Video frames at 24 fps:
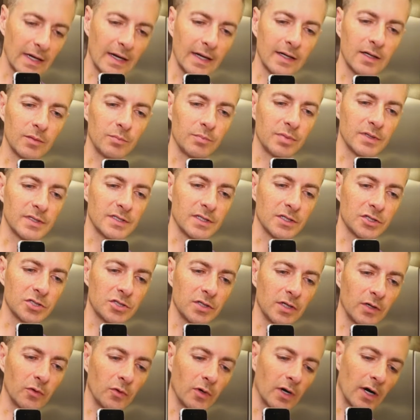I can
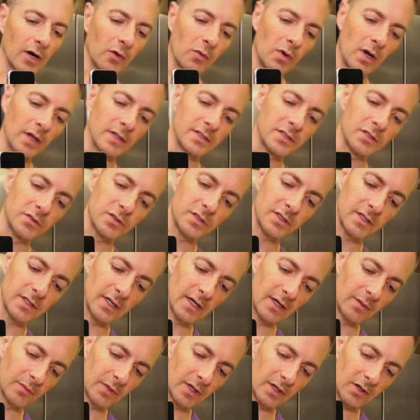position it where I want. So say
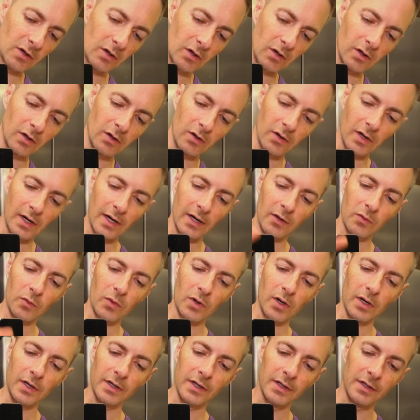I'm like, oh, I
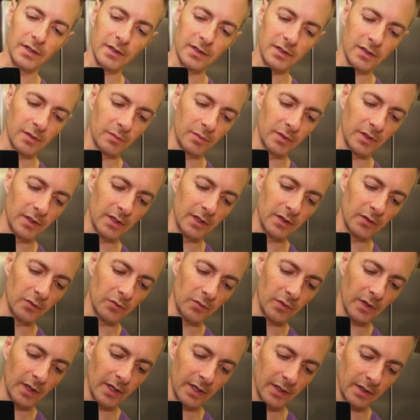want it to be
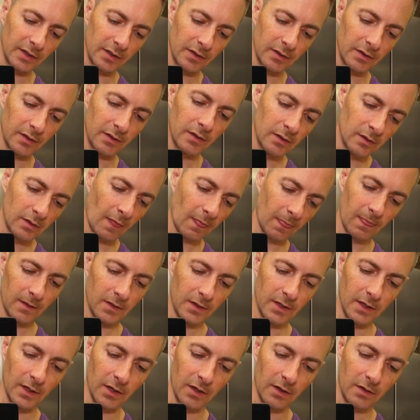right
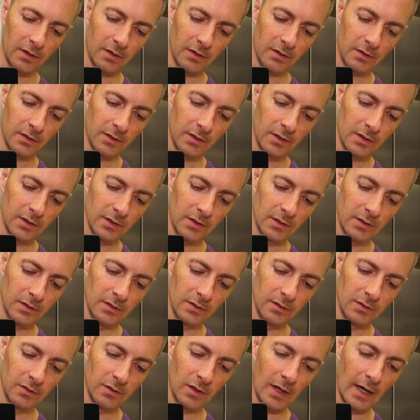here.
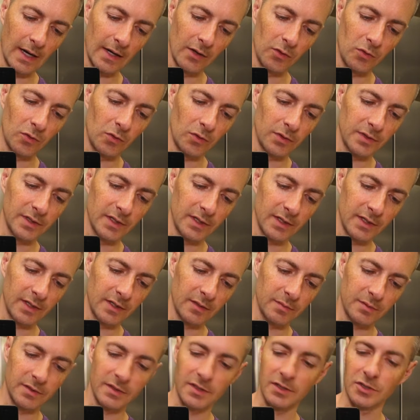I hold it in the
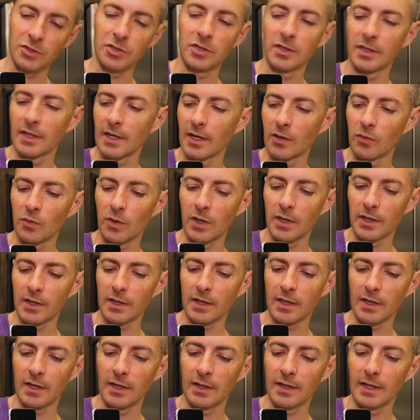position that I want it,
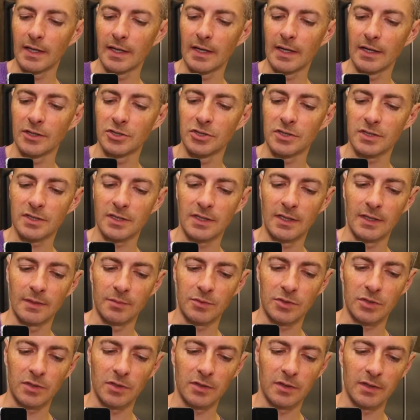and then I just keep
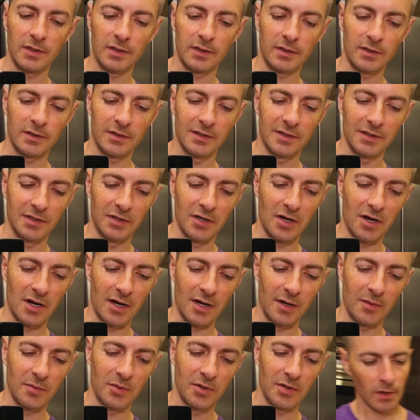turning the
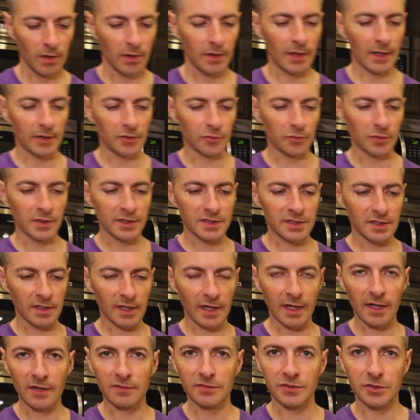knob. Now, the reason I
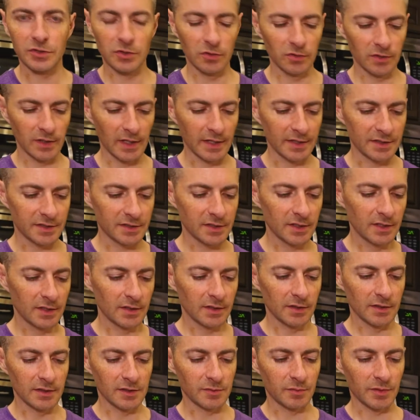have two lights
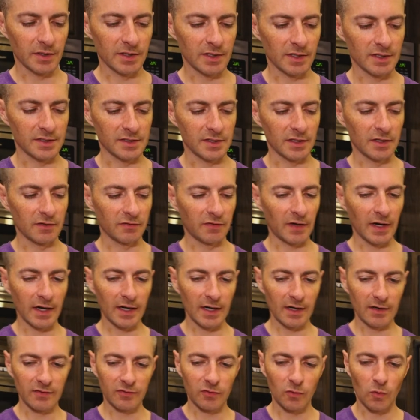is because if I
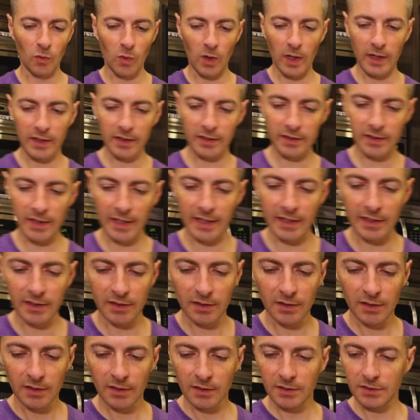have one light
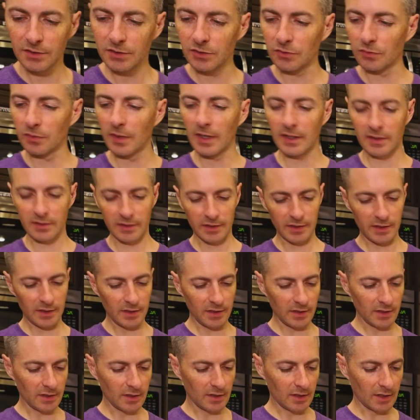
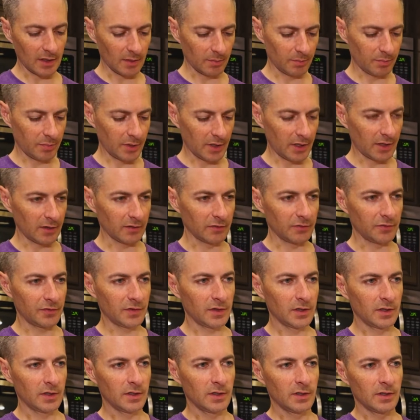directly above
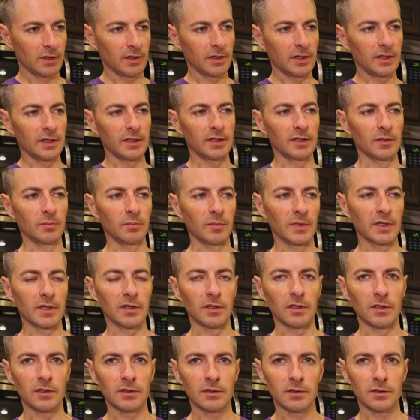in the
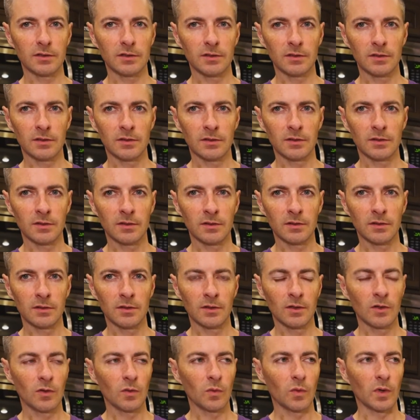middle,
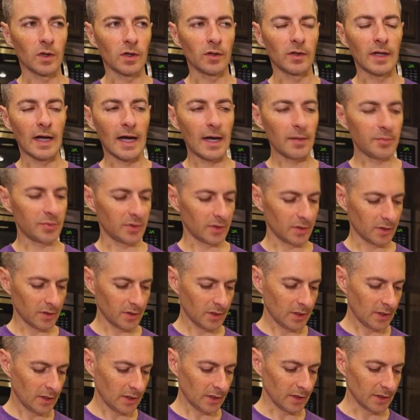what'll happen
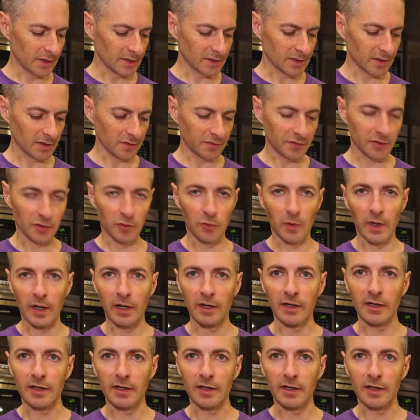is if you're wearing